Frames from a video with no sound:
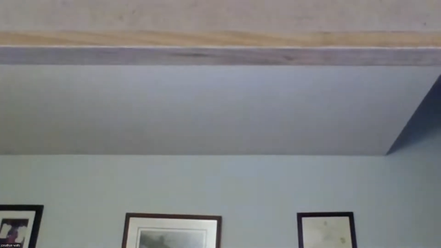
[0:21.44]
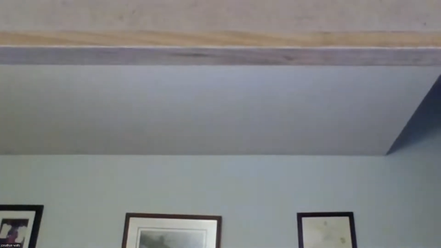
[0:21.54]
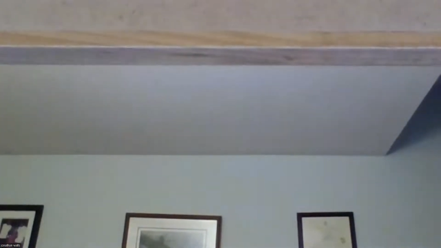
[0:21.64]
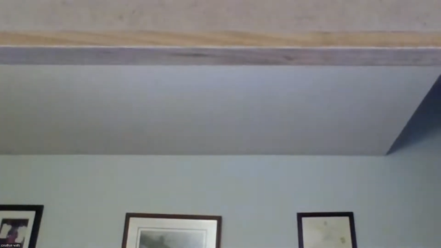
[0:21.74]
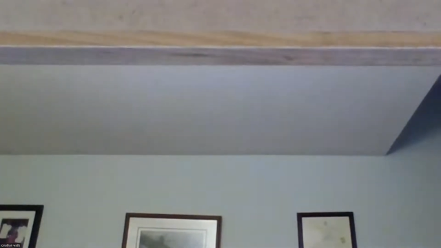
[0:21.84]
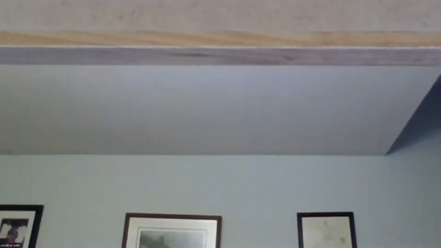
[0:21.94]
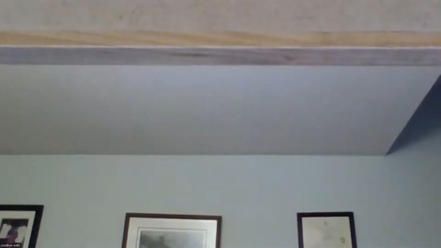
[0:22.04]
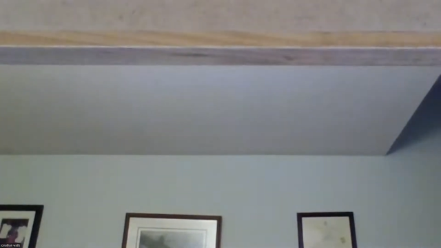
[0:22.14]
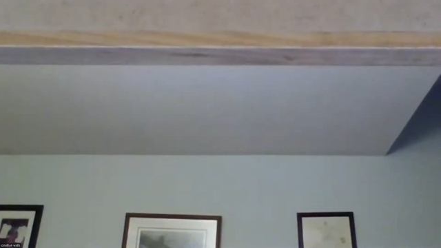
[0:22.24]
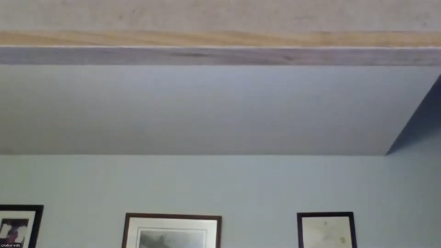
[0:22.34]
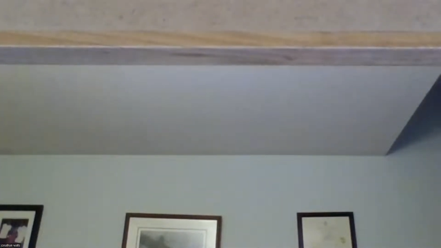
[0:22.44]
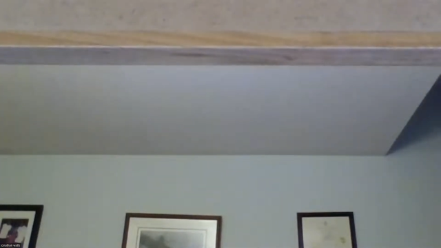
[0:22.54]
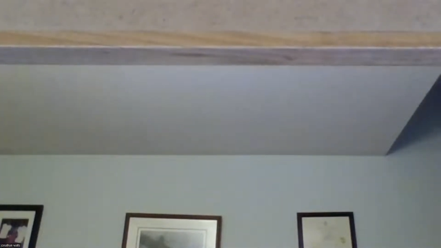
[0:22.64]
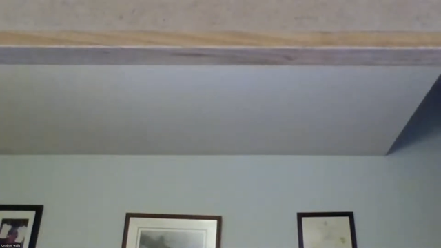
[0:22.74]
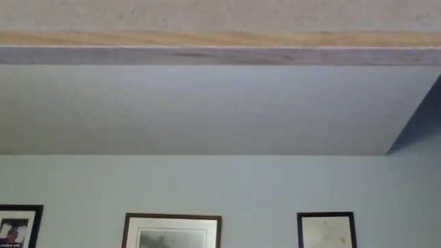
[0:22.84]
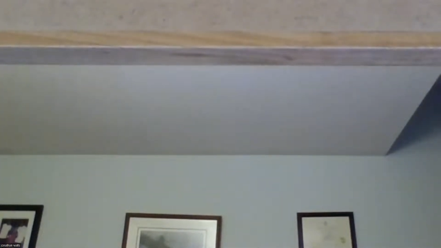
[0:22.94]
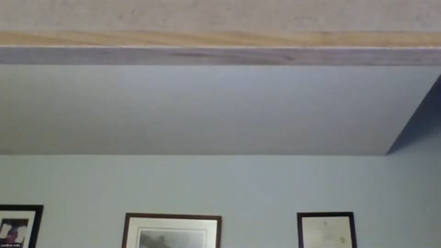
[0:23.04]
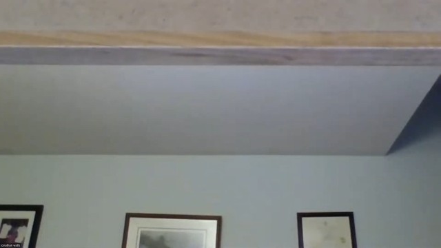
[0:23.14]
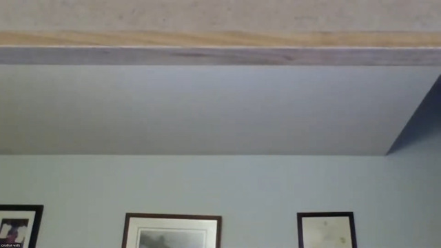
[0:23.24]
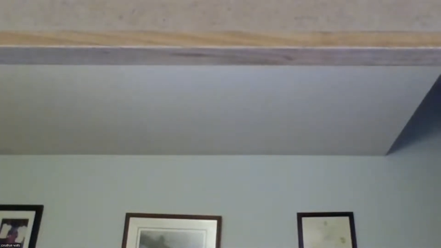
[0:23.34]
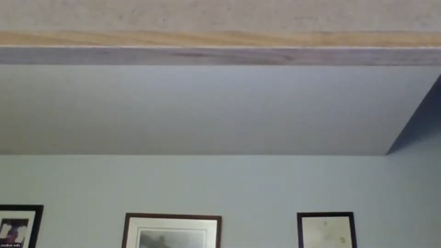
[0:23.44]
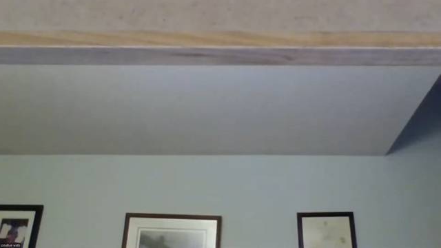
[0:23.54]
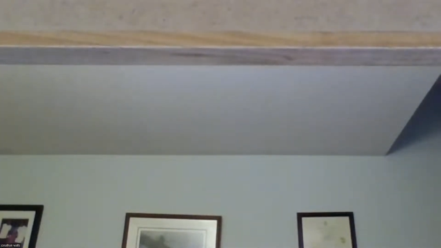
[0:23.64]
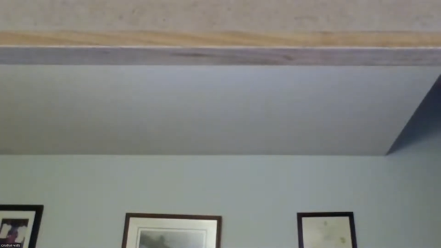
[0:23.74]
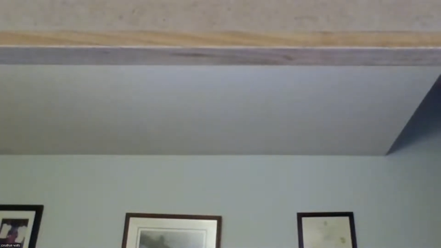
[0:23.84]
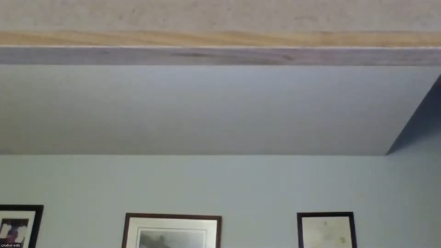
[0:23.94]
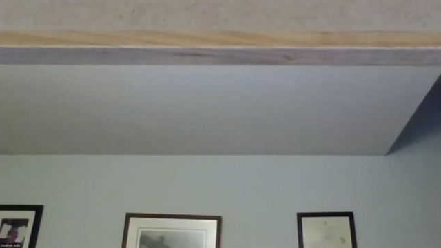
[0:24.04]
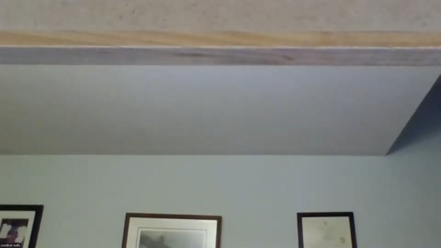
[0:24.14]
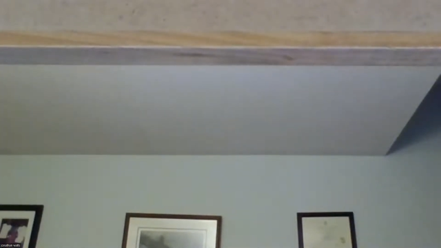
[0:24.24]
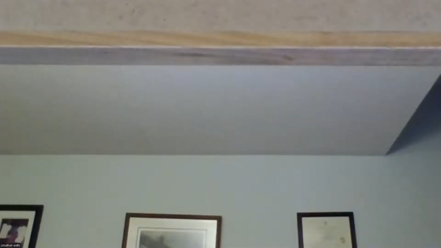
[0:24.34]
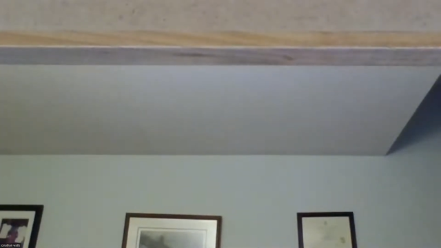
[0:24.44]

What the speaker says: [unreadable: no face in view]